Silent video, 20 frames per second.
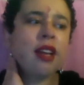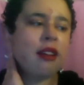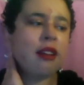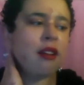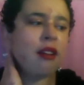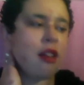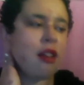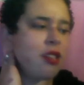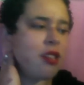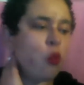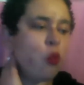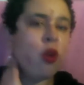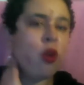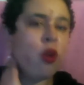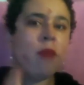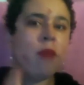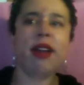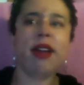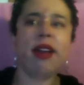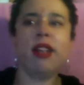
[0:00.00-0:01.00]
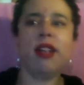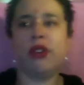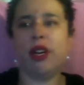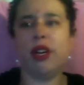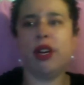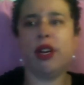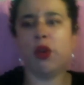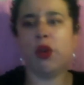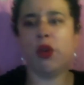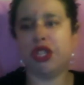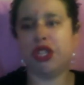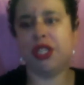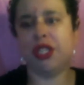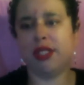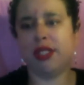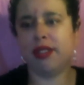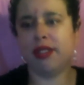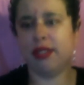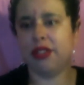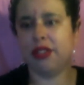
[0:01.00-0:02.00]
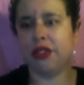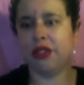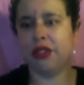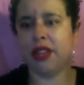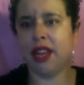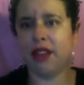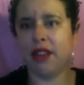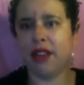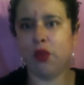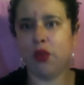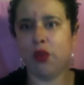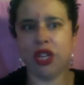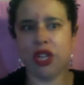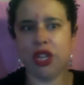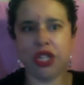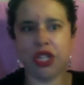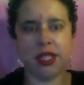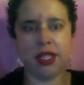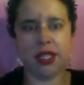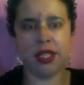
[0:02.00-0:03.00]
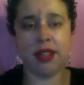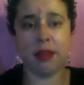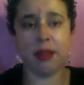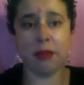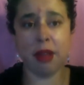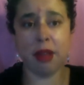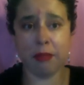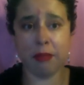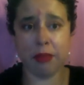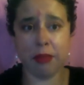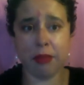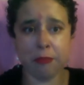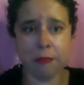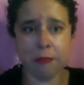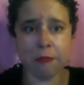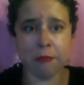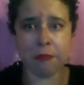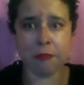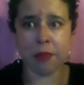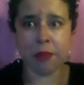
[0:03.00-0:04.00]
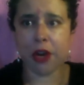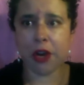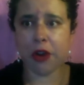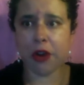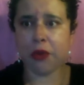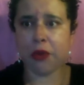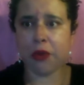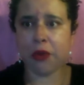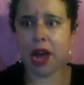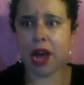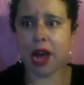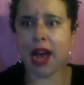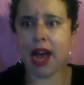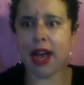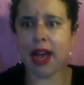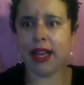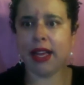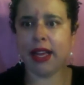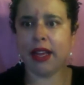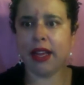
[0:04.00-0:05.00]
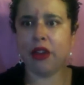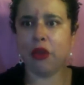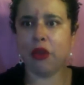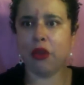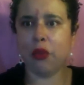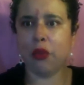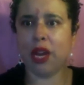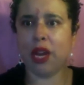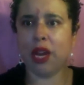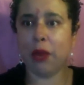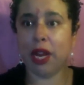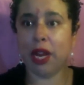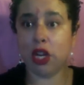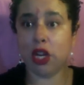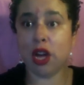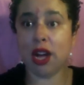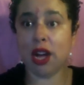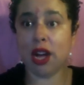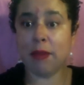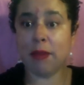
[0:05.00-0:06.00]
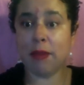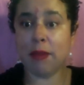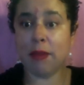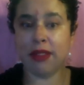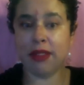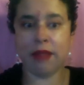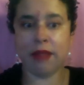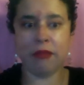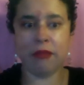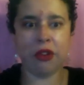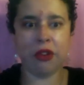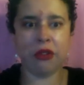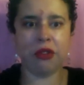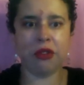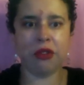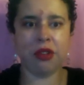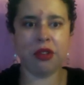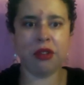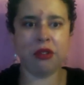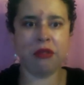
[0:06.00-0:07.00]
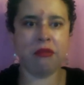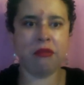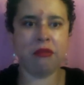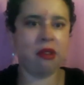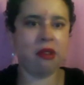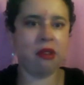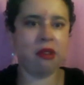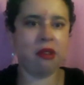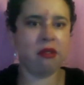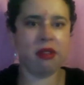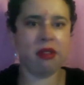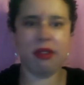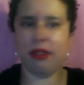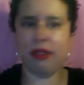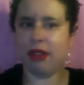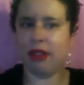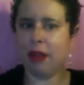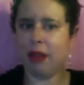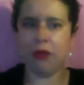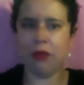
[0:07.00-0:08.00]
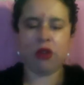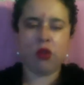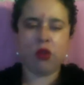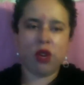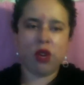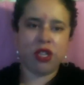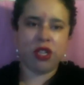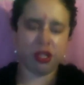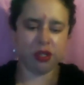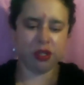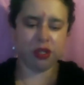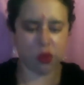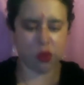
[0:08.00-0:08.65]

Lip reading: someone monitoring questions, so that if questions come up, we can talk about them. So give me your questions.